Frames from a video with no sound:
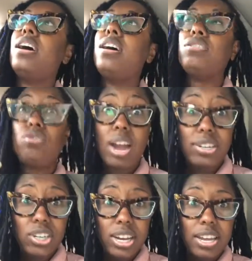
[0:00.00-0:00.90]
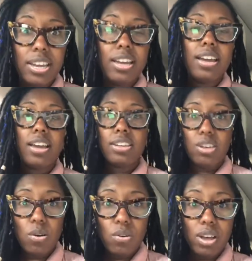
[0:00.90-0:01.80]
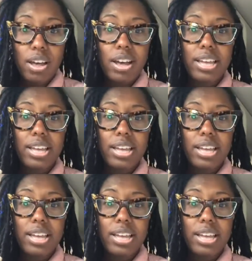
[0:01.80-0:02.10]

stretching, yoga.